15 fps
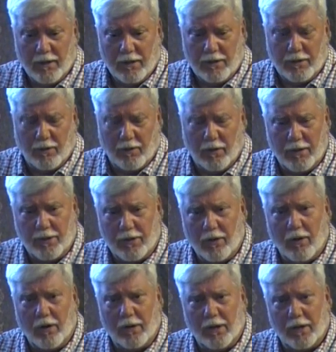So let's
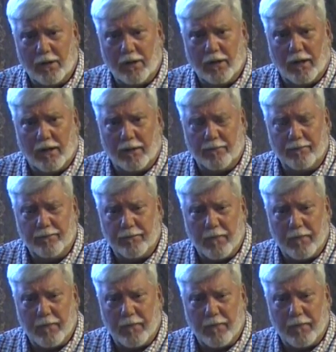start in uh,